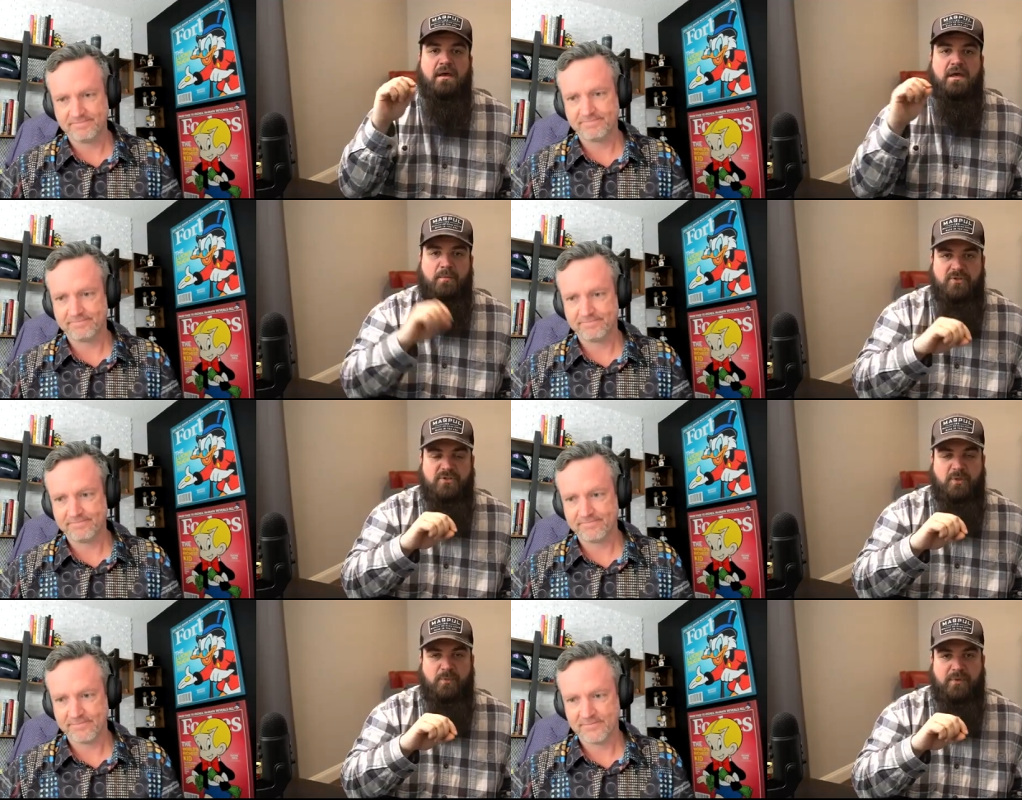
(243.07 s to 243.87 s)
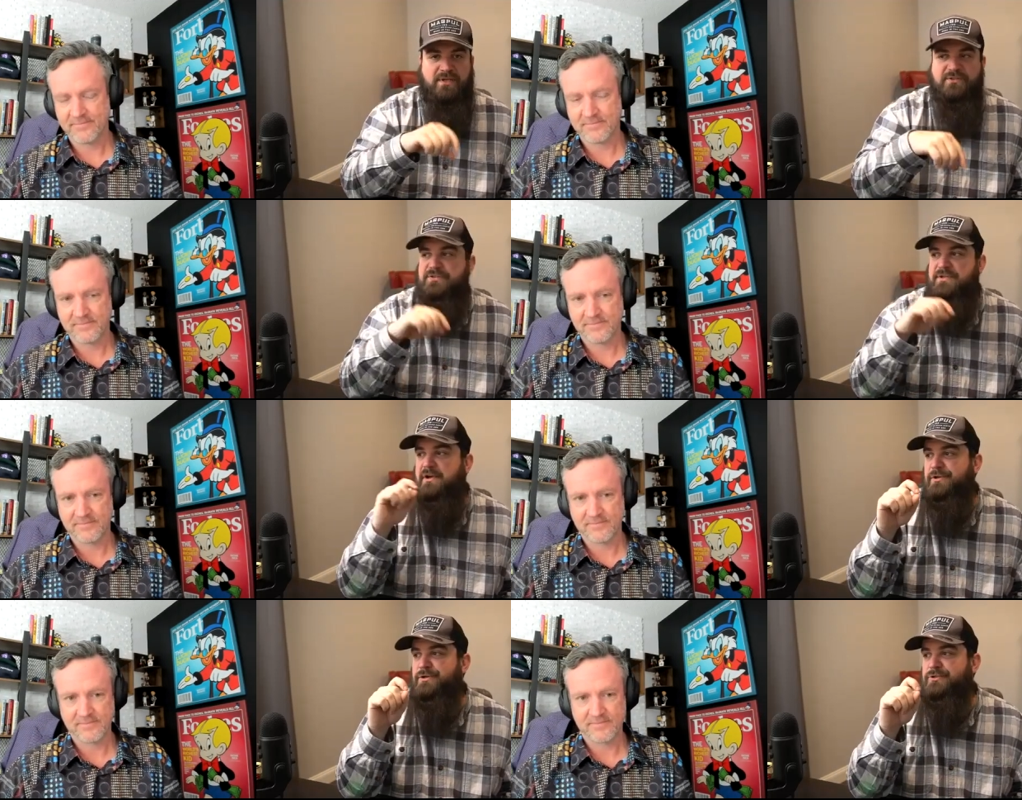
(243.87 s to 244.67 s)
Speaker 1: Commercial appraisals
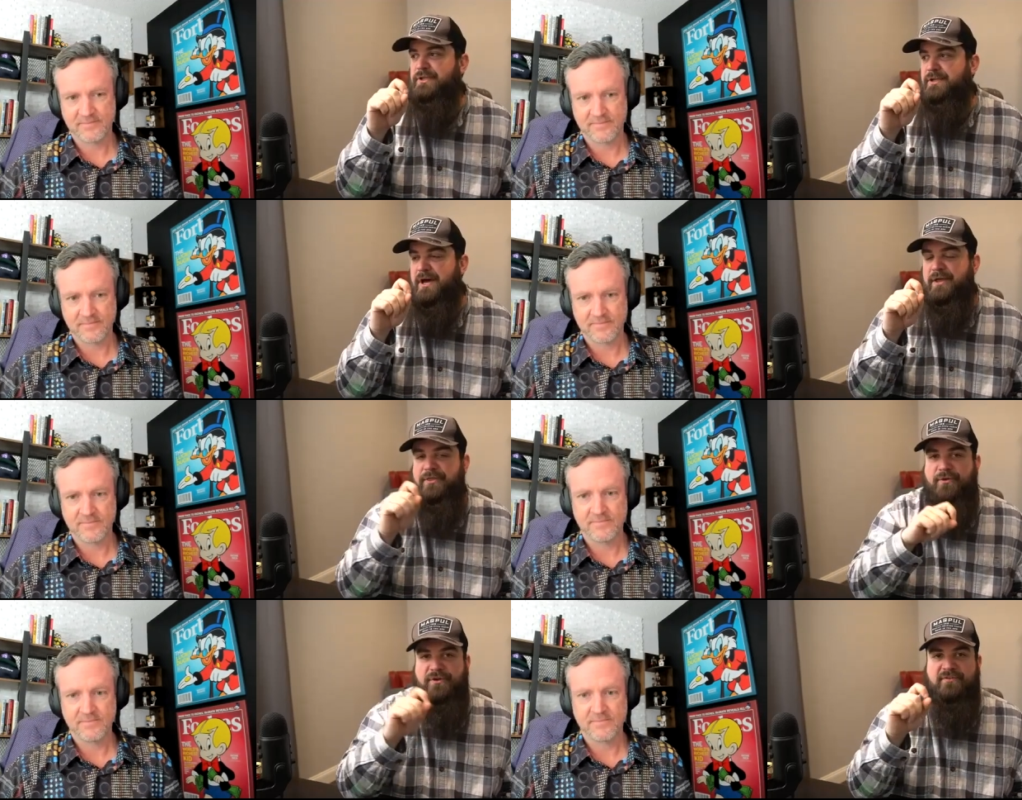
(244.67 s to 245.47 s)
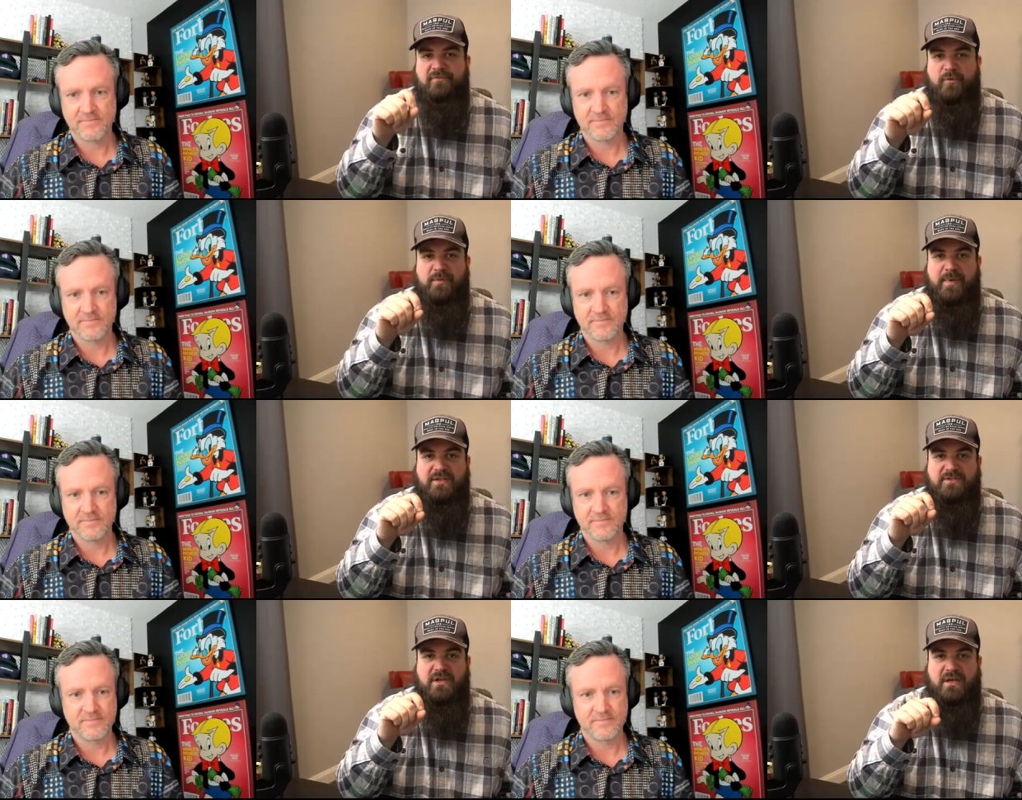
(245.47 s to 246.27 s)
are usually not thirty or forty
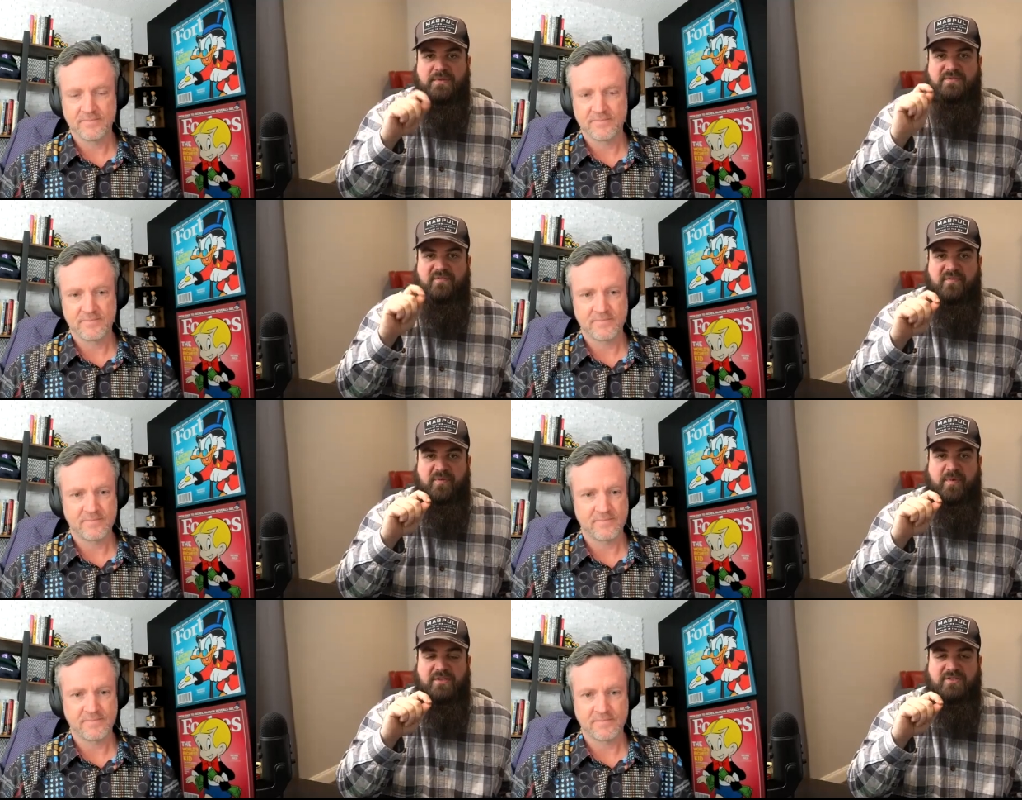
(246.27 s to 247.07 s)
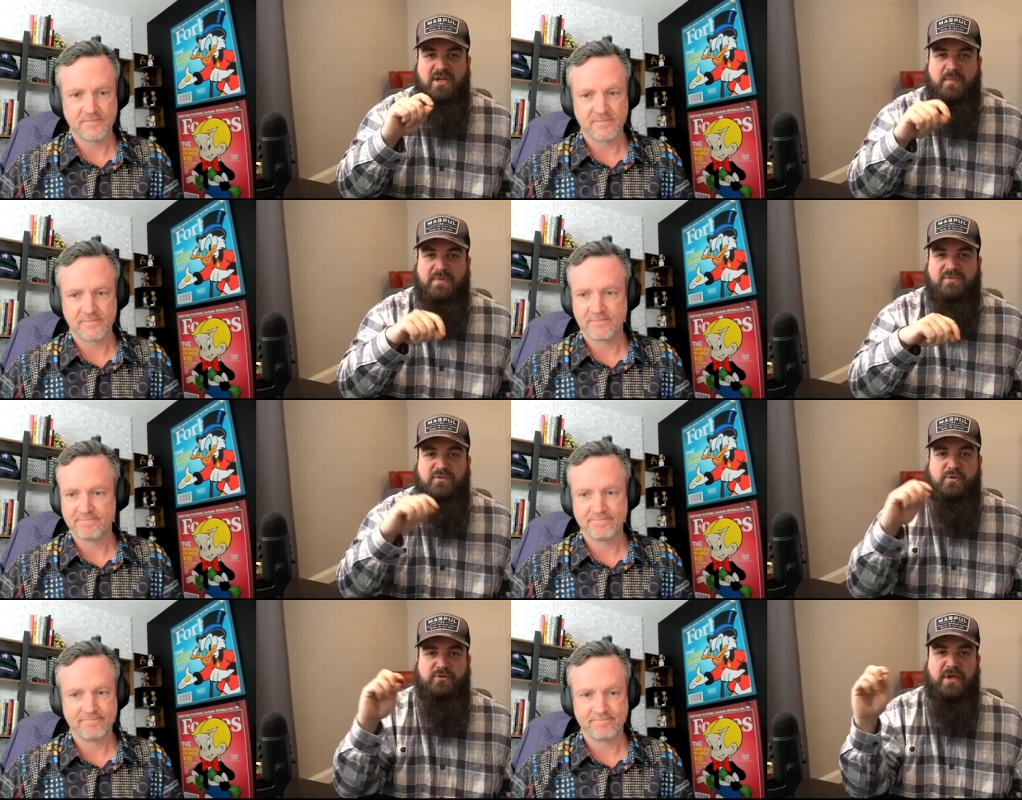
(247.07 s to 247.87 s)
page documents or fifty page documents.
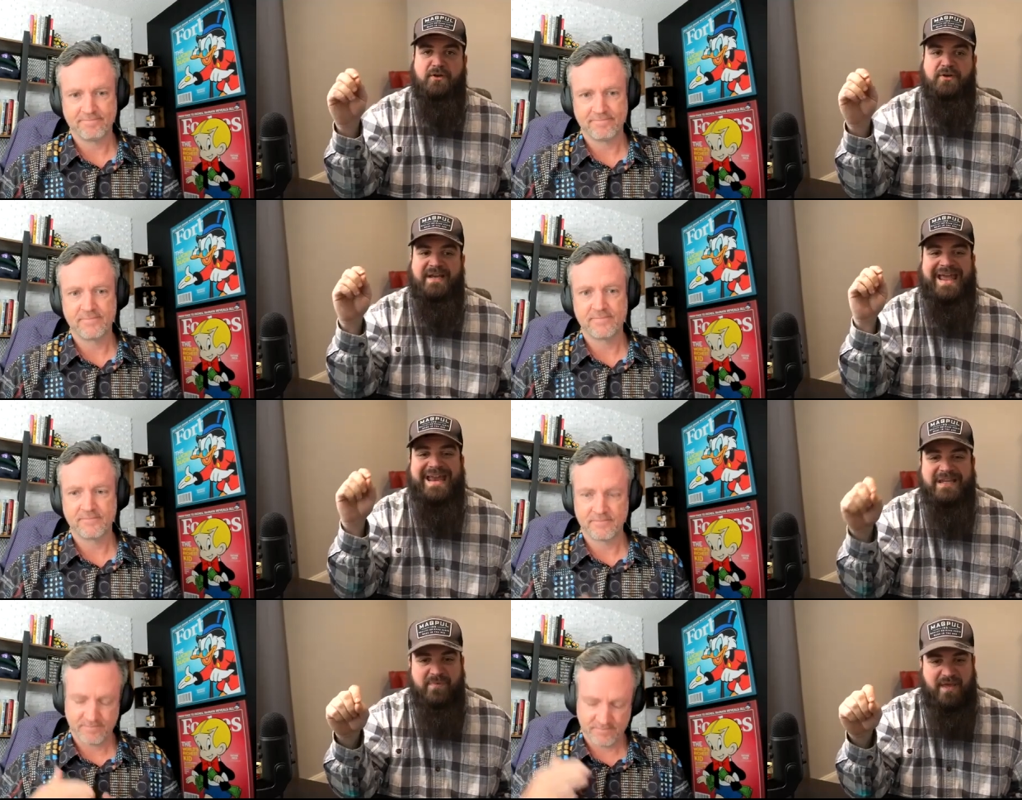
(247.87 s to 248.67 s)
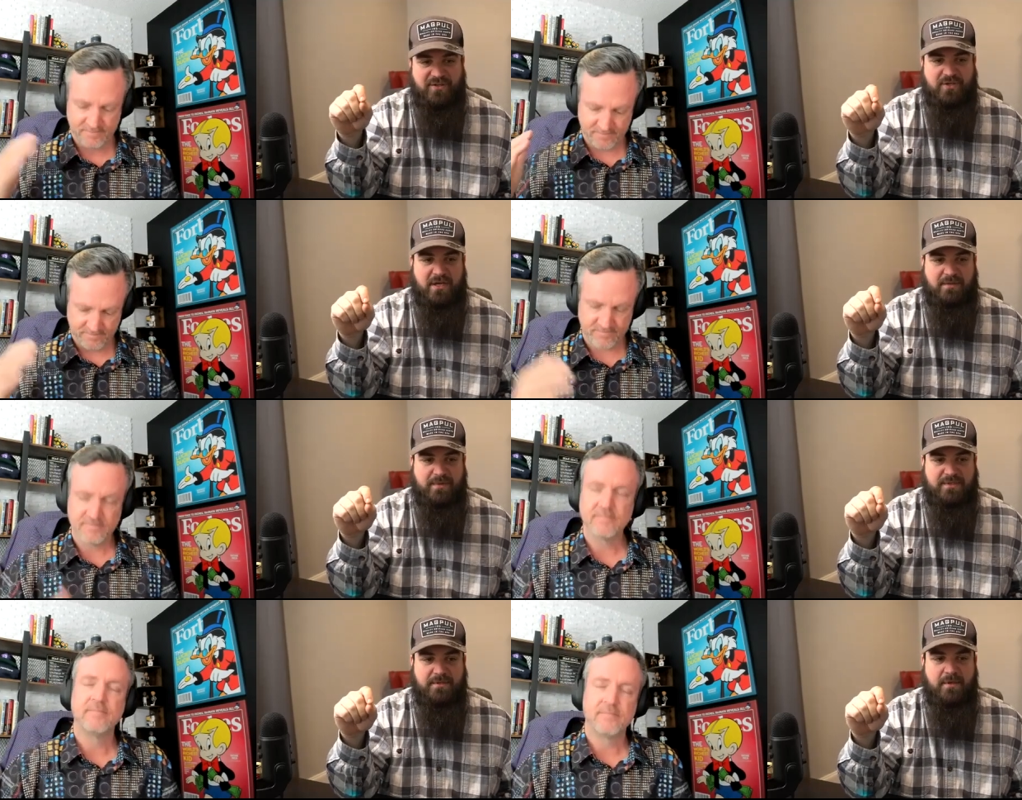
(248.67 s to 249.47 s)
They're usually one hundred eighty page
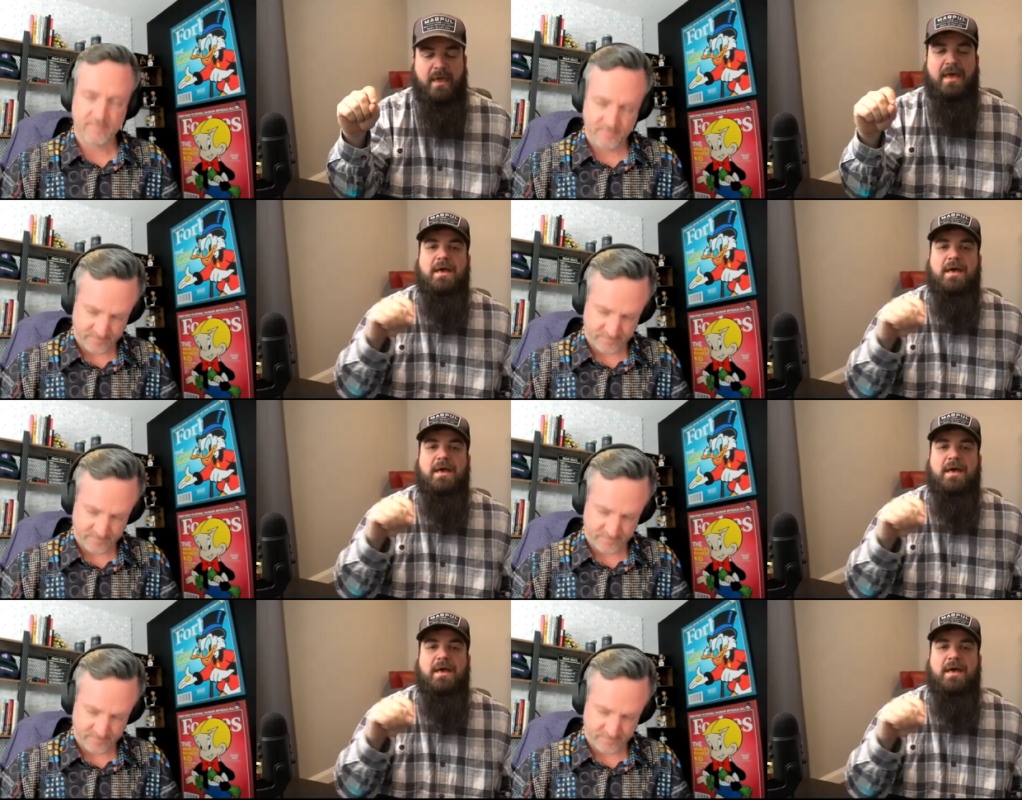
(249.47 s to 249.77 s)
documents.